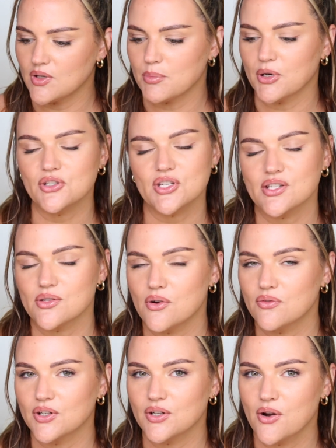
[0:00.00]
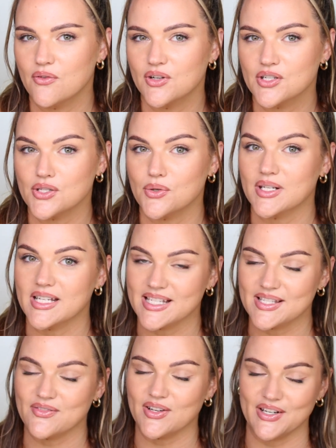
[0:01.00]
repurchase over and over. So it
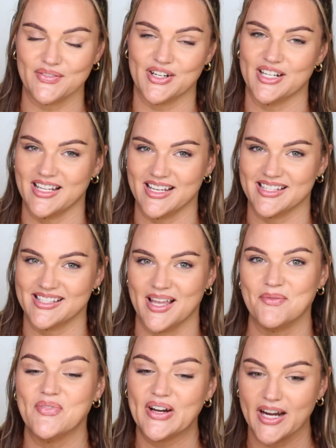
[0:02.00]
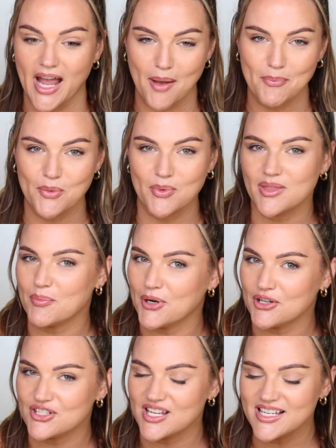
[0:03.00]
is very, very nice. I'm very happy with the
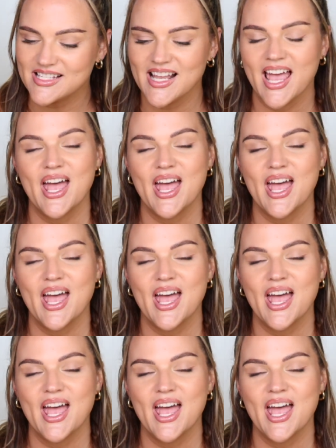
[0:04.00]
purchase.